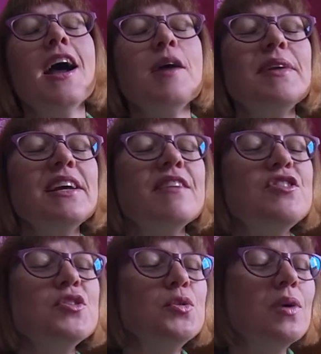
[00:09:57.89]
How many of
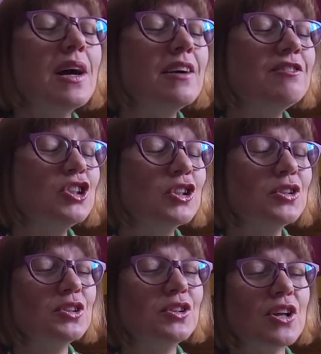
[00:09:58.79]
you have
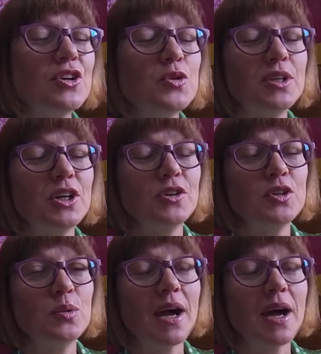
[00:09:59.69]
chosen that you would go to